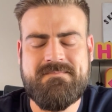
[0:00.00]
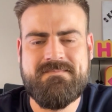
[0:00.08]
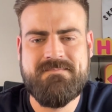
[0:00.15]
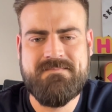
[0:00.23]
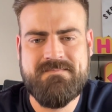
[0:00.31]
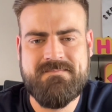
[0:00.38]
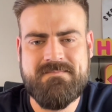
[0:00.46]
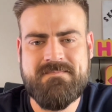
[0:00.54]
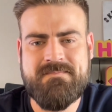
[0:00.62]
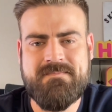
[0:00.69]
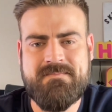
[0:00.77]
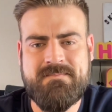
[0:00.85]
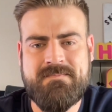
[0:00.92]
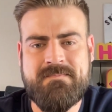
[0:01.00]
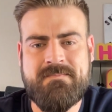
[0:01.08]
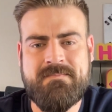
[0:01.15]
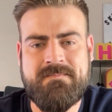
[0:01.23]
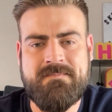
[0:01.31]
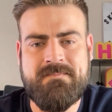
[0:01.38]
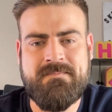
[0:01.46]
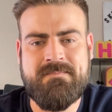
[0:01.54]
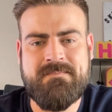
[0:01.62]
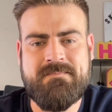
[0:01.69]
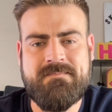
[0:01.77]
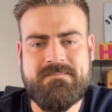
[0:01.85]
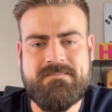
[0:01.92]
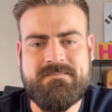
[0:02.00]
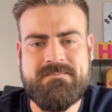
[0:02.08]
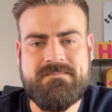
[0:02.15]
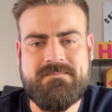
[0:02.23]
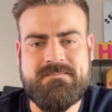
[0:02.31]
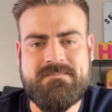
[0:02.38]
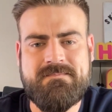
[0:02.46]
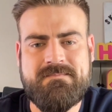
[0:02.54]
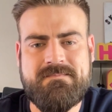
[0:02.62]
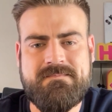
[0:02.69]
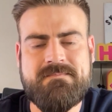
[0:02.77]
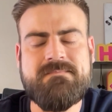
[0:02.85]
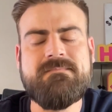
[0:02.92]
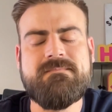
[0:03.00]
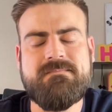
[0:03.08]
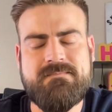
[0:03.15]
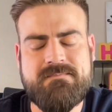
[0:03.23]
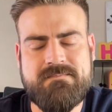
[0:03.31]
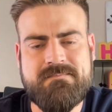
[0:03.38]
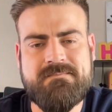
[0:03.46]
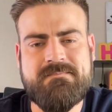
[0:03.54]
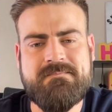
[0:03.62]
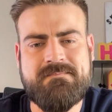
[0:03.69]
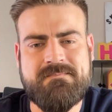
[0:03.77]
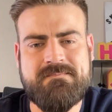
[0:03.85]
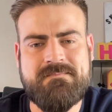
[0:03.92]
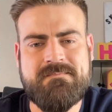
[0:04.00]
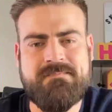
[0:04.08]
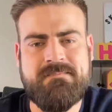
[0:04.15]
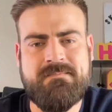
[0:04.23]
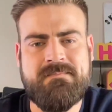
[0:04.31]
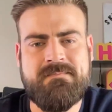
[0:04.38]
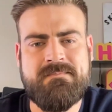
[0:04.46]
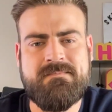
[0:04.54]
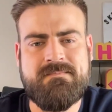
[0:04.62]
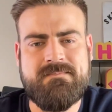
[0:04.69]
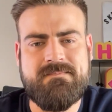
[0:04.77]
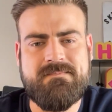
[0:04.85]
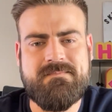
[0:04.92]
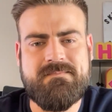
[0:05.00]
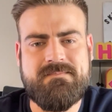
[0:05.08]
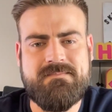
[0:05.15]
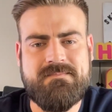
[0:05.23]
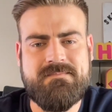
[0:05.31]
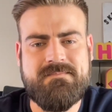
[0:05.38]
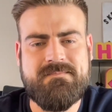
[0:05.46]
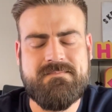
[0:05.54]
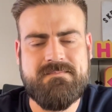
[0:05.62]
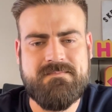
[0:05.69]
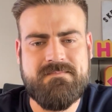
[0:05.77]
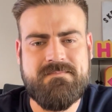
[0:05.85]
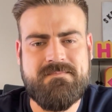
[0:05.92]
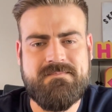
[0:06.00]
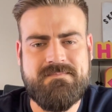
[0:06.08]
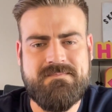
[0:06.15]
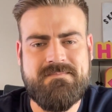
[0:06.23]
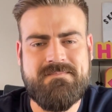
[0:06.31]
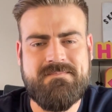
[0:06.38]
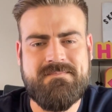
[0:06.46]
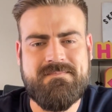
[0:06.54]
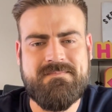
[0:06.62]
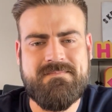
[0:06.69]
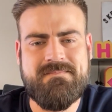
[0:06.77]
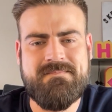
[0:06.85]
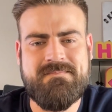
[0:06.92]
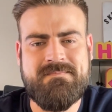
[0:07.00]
(not speaking)